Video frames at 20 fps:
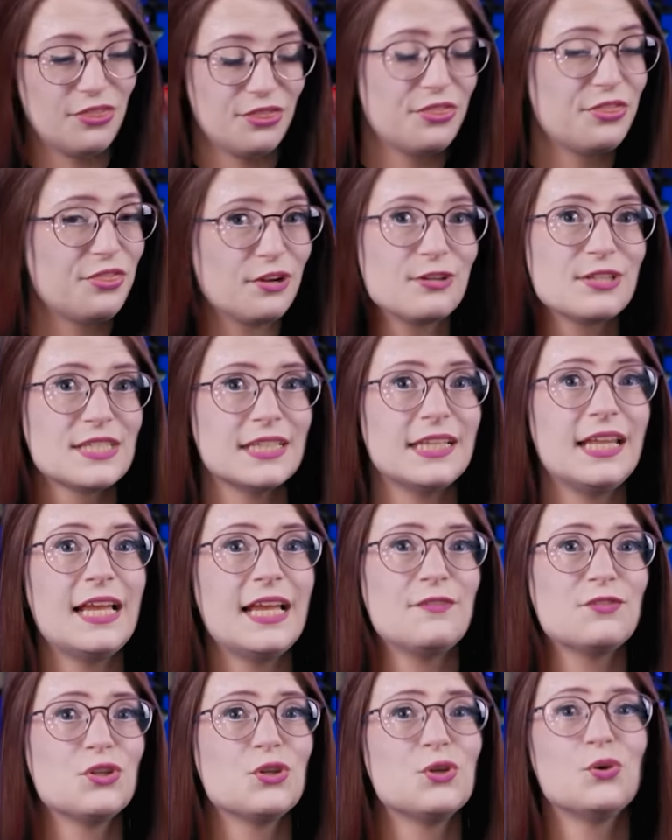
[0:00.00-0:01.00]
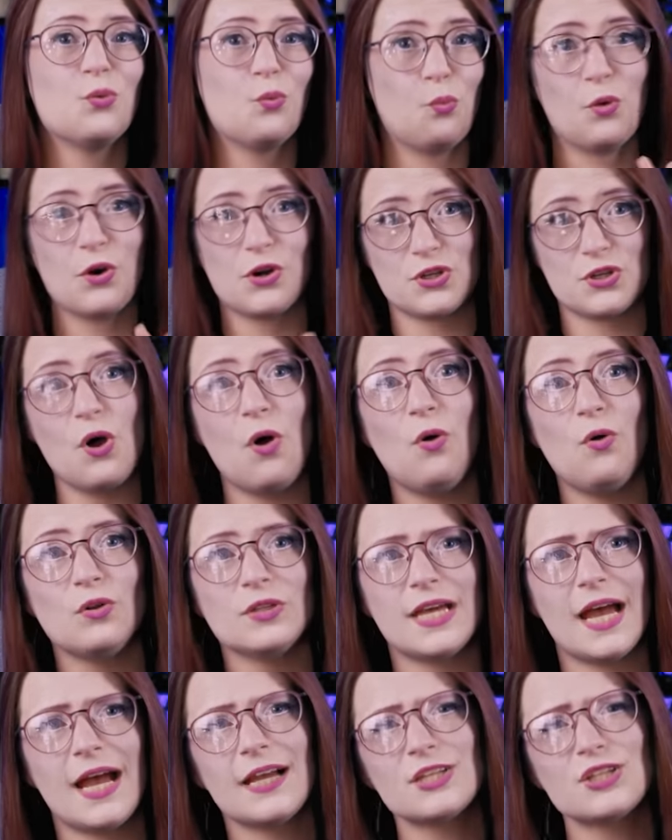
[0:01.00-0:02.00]
they're slaves who, we're told,
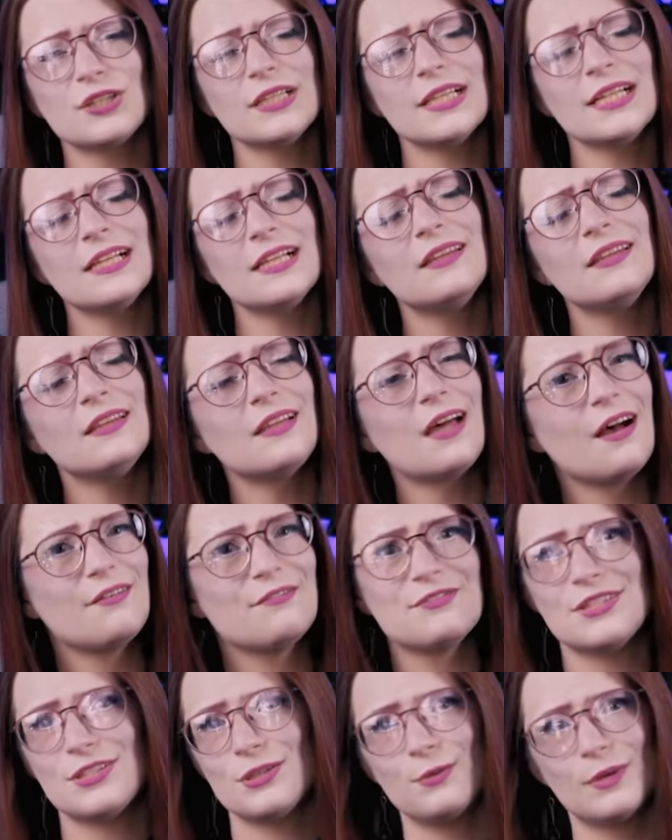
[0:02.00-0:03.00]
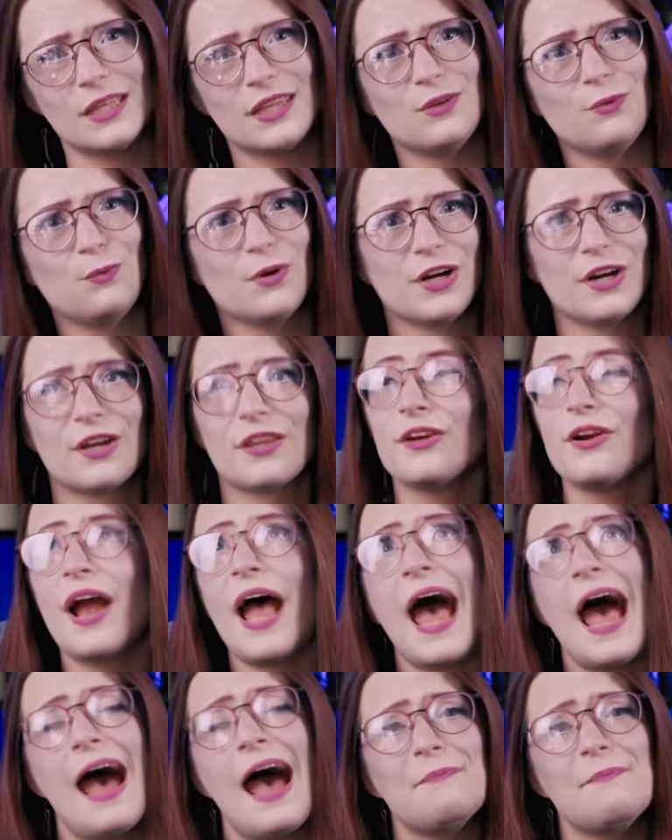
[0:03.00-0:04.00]
actually love doing the work. They're
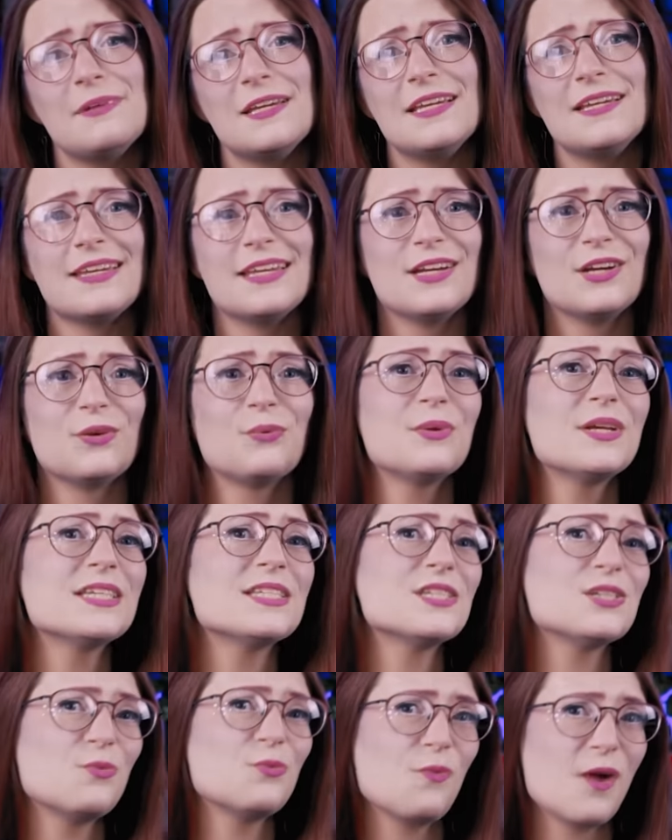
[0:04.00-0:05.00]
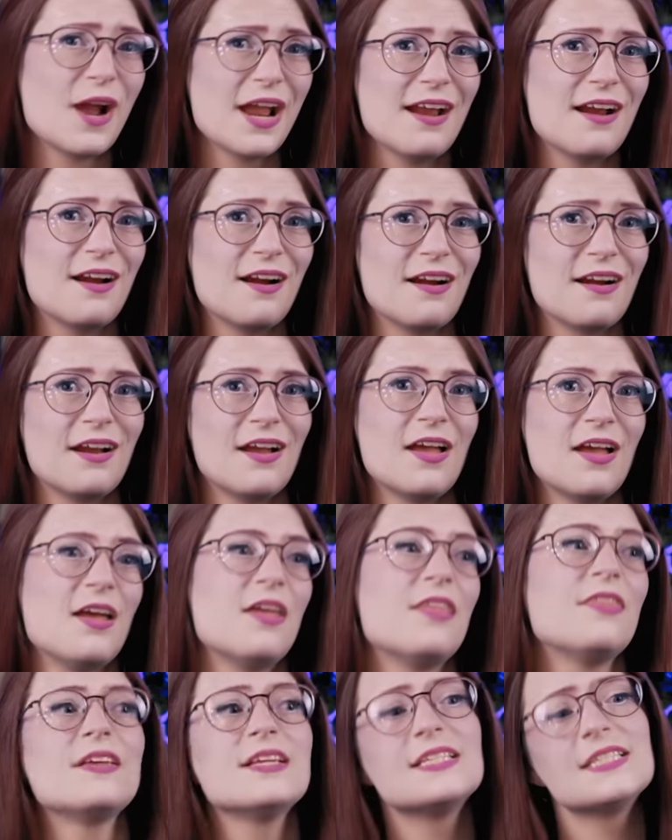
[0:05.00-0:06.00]
happy here, we swear.
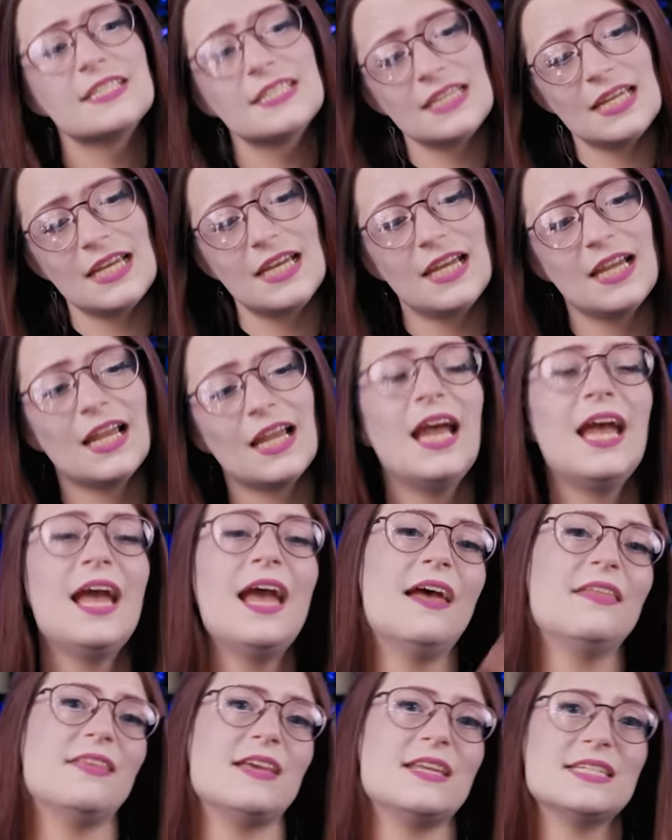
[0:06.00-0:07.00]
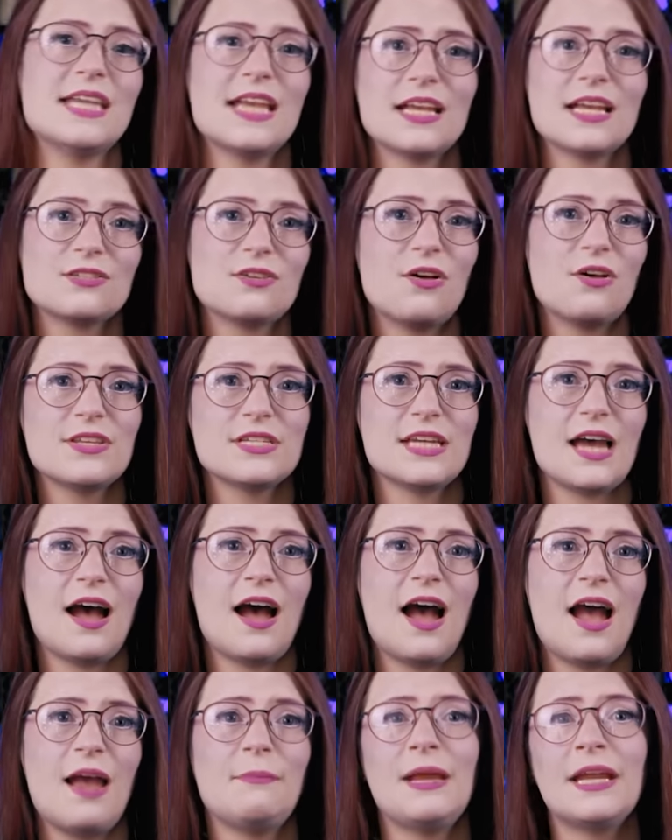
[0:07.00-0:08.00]
They sing and they dance all the
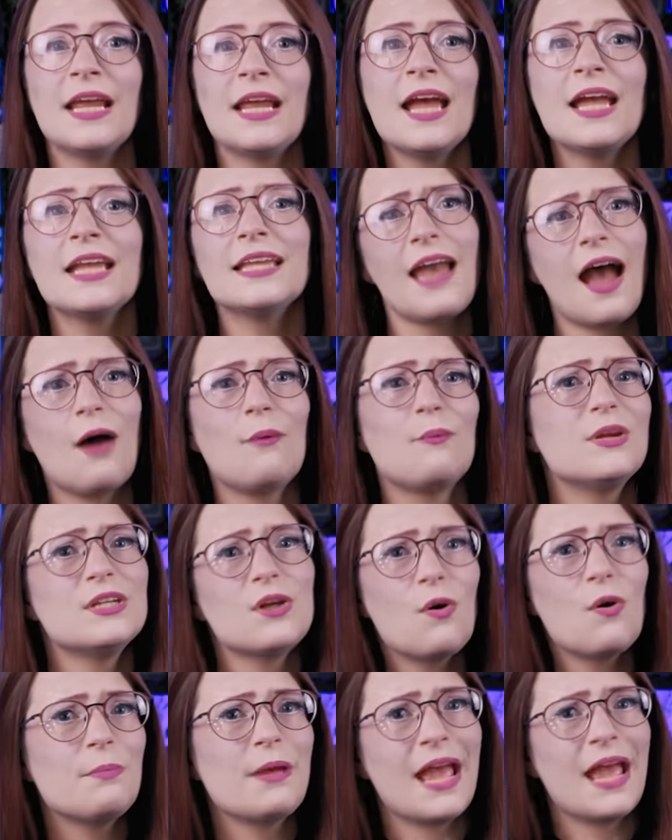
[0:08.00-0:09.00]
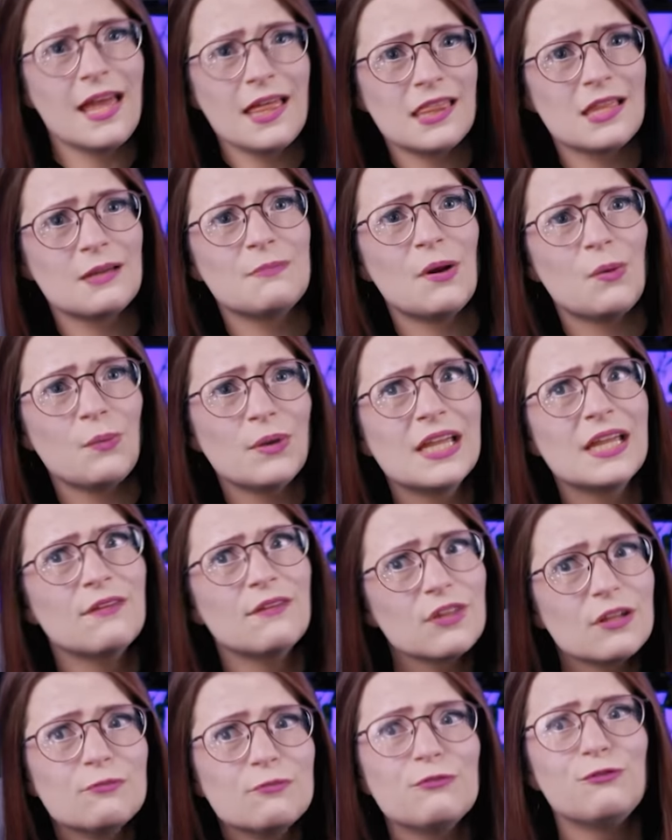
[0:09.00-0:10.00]
time, and yeah, we don't pay them, but we give
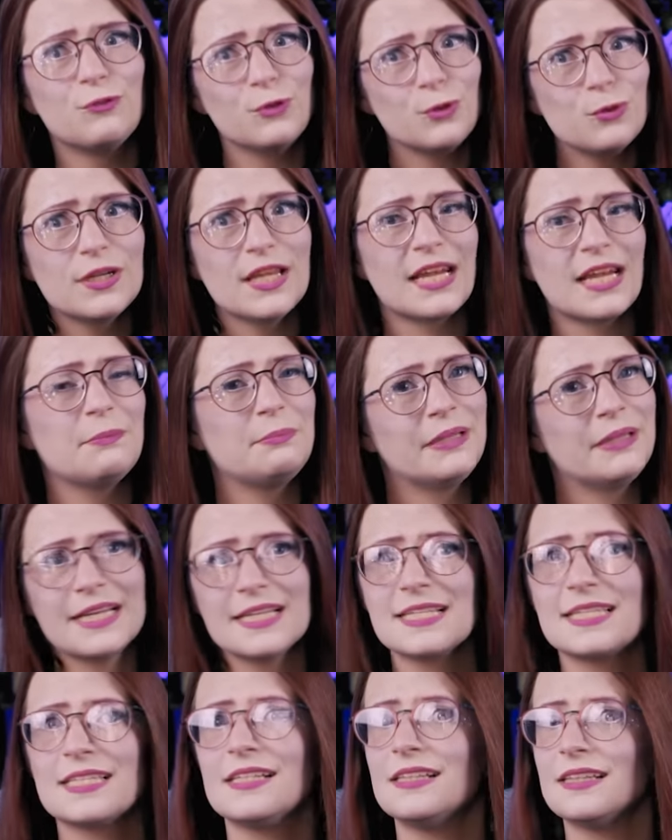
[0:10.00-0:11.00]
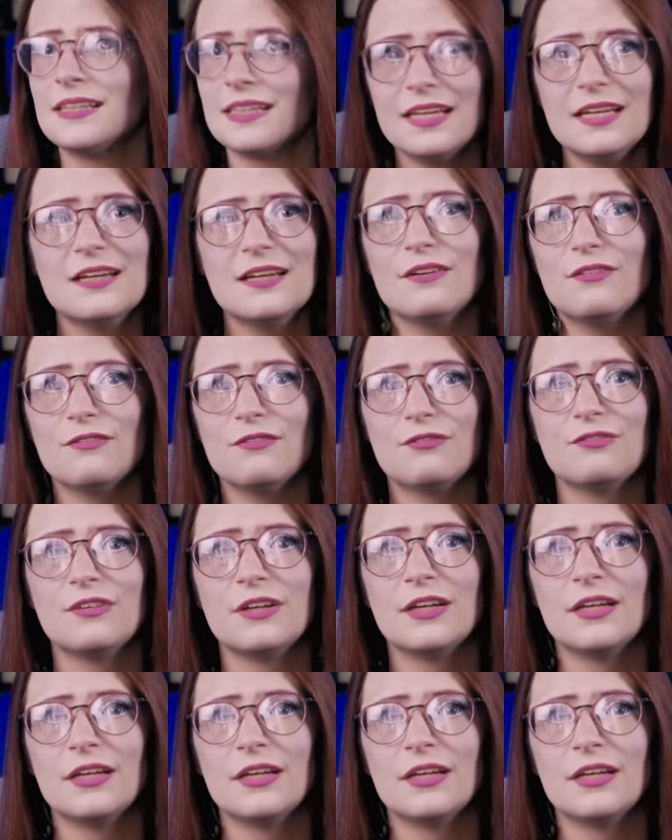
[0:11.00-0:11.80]
them food and a place to live.